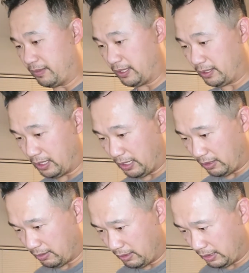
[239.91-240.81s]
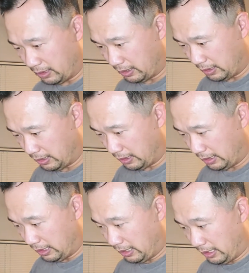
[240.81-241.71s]
So,
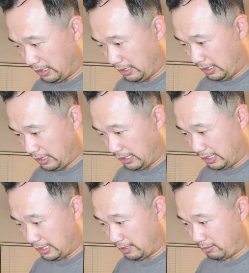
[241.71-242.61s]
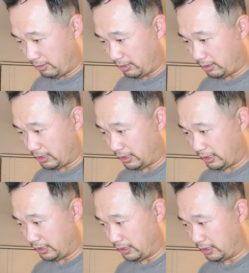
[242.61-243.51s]
we'll see.